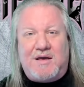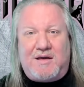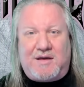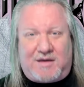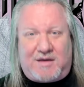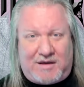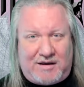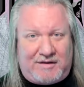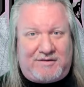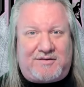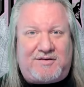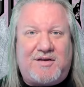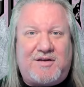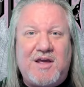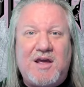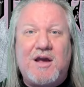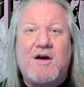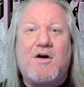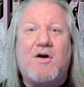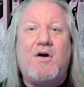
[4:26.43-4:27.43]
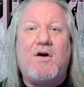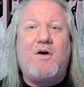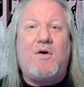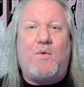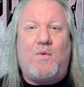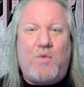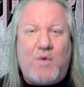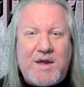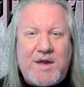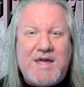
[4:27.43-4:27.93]
Because here
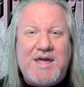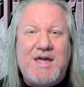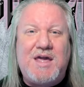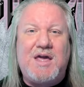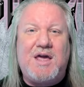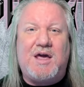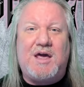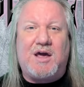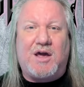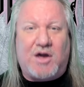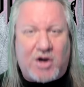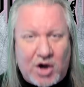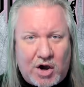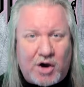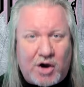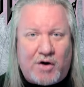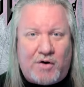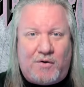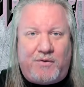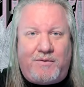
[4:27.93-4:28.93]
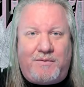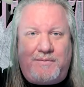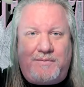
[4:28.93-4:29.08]
we go.